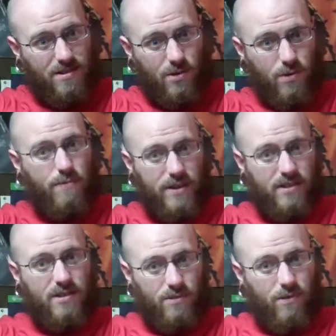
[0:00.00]
you want to pick
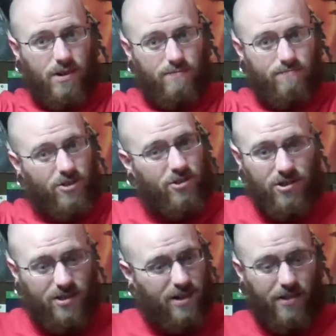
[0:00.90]
this one up.
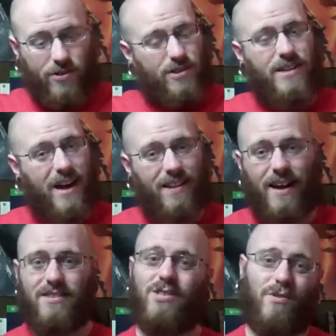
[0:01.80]
There's not a
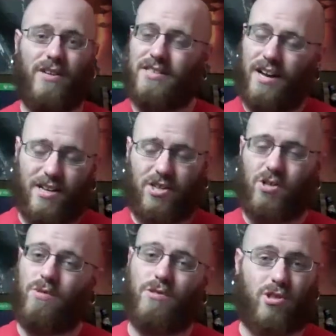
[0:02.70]
lot to it. It's got a
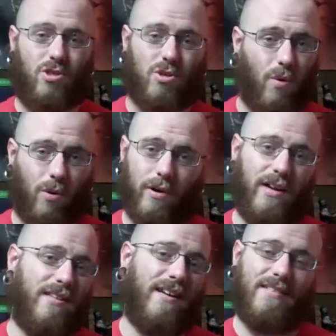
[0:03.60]
huge story,
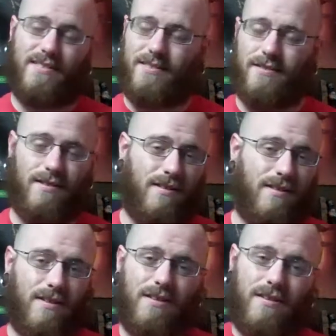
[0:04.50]
and that's
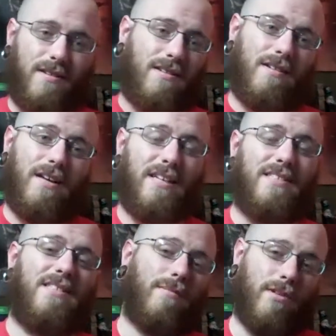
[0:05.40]

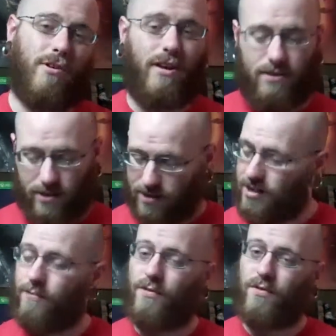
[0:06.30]
something you'll have to
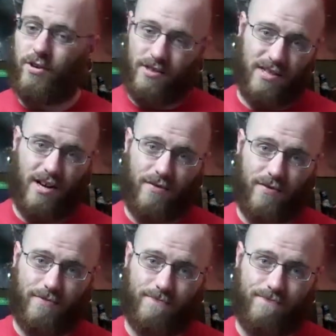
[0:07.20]
discover for
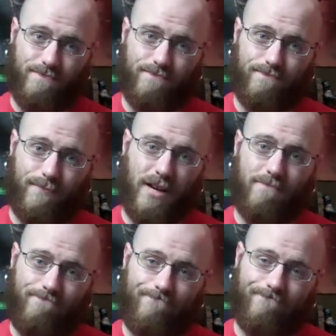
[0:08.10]
yourself. But,
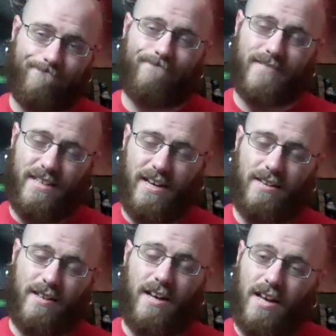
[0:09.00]
yeah.
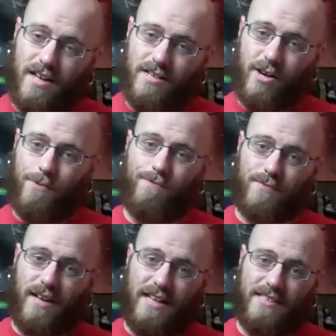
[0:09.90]
So,
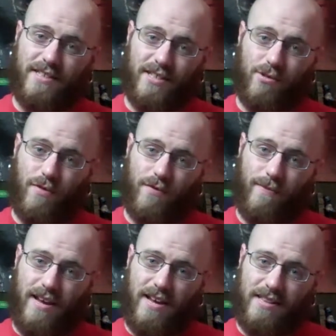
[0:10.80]
that's going to do it for
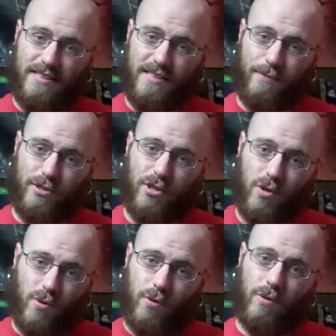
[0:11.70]
me in this
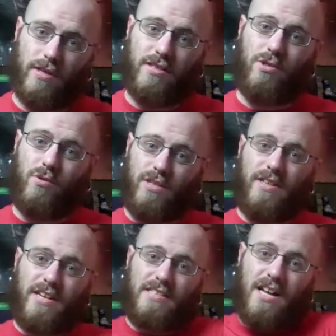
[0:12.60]
episode. Tune in
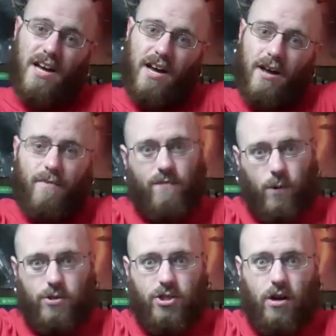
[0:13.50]
next time
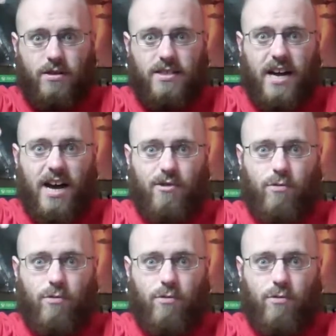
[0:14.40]
for Dark Side